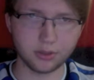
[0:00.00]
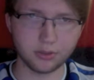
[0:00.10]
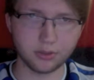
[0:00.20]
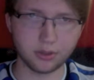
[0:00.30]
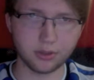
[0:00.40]

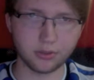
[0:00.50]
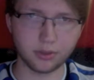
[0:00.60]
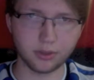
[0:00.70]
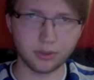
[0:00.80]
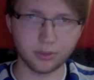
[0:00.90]
There
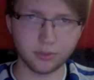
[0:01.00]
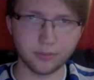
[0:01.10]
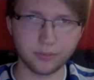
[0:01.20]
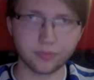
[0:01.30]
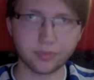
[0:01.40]
we go.
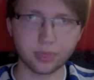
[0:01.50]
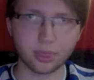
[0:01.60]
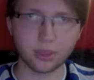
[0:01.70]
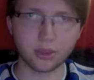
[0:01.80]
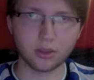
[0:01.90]

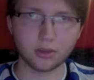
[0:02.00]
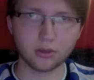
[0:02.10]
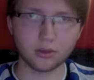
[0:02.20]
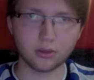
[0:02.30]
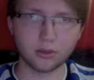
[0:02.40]

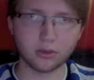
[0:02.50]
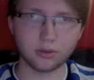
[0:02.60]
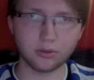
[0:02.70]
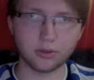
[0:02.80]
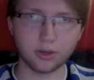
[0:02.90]
So
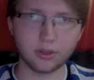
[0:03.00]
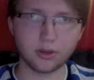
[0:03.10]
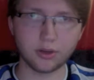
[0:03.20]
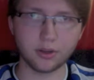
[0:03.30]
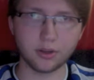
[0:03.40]
right
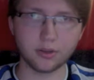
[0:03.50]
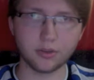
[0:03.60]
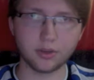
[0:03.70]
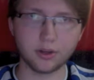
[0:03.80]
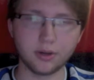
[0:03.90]
there, that's
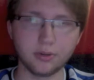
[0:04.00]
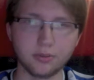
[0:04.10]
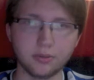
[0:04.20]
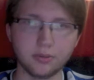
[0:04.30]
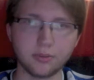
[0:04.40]
there,
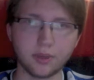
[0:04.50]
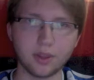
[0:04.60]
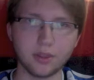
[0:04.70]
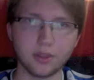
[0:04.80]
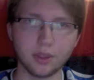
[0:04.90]

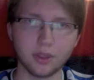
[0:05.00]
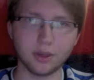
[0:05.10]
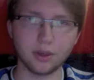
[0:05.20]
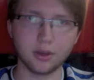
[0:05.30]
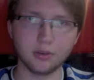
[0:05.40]
and then
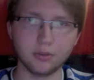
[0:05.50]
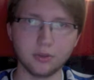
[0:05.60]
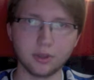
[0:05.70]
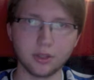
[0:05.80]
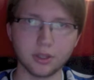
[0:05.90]

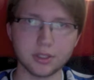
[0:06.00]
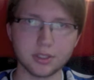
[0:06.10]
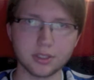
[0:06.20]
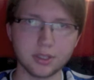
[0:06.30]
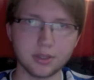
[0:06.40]
click
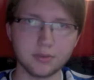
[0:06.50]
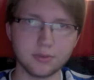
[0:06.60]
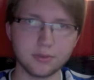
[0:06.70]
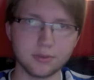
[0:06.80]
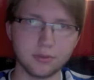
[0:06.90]
save.
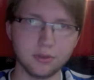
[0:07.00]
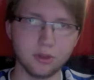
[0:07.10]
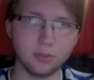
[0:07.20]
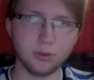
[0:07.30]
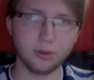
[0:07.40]

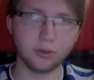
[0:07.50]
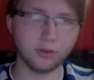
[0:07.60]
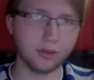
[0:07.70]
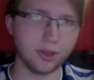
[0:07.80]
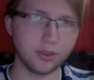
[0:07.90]
It'll post
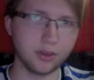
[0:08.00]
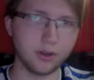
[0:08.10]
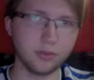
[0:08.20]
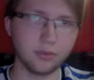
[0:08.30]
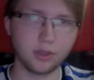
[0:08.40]
it right there.
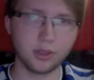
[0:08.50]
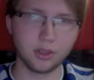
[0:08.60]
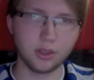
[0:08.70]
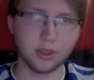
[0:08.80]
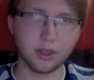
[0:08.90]

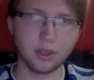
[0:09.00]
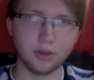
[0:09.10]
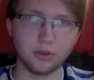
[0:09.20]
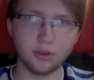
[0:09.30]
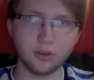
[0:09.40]

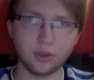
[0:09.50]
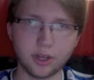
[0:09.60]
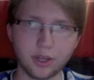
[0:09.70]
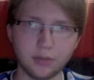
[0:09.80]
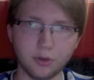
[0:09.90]
And you can
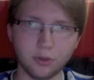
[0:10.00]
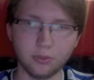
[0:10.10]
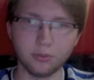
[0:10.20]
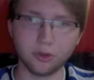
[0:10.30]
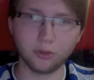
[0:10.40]
add
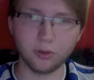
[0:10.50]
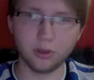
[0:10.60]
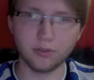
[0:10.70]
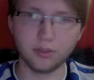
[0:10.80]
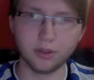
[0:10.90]
multiple
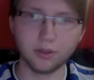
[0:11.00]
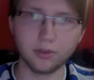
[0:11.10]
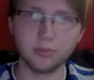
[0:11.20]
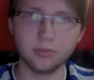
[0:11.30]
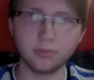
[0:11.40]
of them,
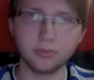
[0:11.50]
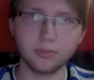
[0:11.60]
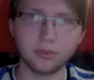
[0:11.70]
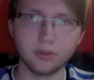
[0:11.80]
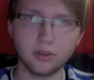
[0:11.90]

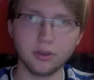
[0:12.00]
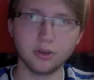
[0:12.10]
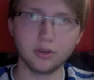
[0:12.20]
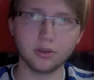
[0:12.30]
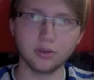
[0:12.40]
and
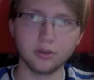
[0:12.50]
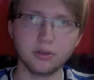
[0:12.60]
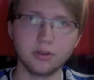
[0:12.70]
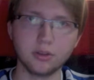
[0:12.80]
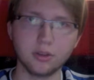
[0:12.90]

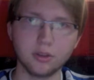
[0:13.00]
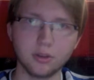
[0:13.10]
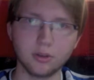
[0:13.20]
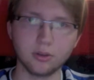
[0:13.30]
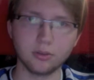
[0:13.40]

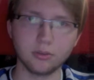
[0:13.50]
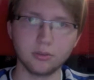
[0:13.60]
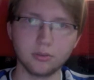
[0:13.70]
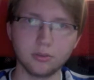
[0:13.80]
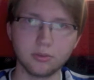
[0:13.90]
it'll
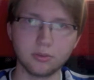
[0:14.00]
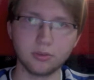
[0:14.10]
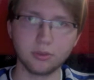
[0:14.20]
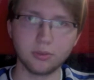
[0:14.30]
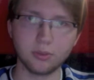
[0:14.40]

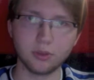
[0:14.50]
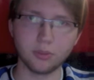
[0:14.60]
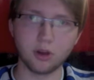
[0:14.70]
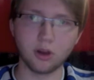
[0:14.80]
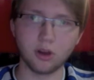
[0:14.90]
put
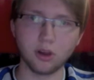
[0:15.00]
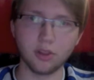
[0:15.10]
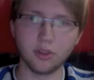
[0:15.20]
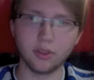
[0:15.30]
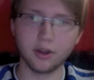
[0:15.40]
them all
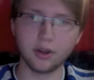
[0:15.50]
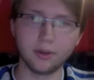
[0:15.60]
on there.